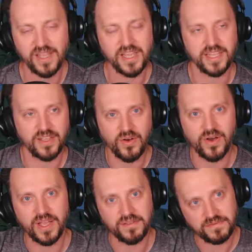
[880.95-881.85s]
Like, oh,
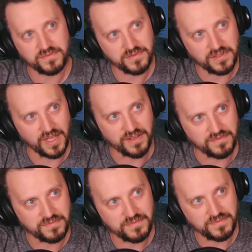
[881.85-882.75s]
I've
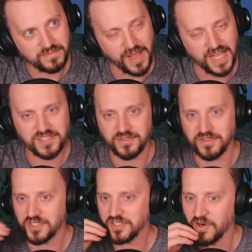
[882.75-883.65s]
I've mastered
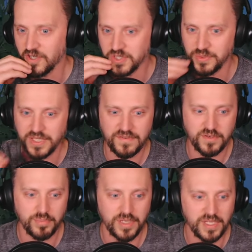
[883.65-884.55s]
the stars or
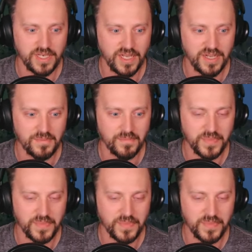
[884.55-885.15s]
whatever, but um,